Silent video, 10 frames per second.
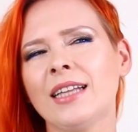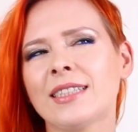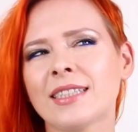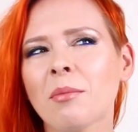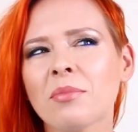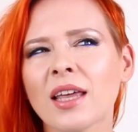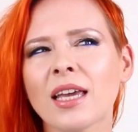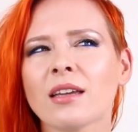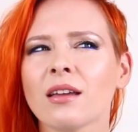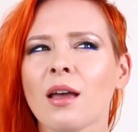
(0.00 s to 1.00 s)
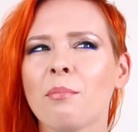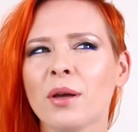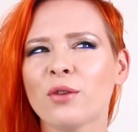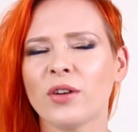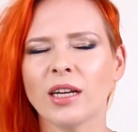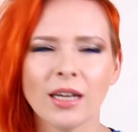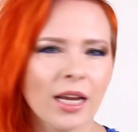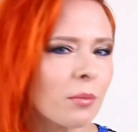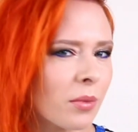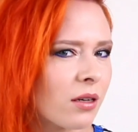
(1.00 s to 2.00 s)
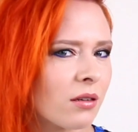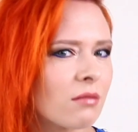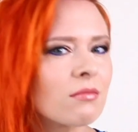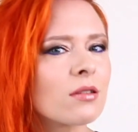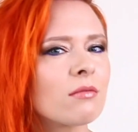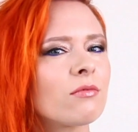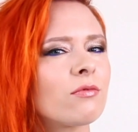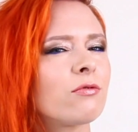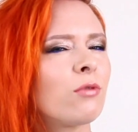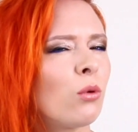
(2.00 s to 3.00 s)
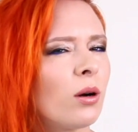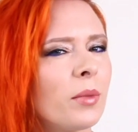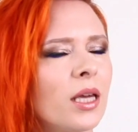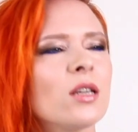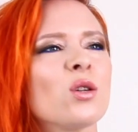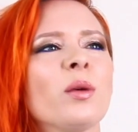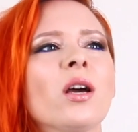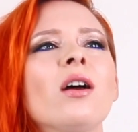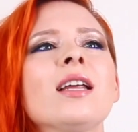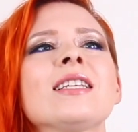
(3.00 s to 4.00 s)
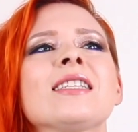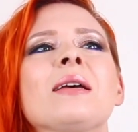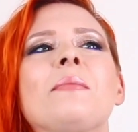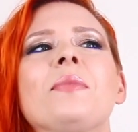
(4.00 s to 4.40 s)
something, a bit of an enigma for me, to be honest.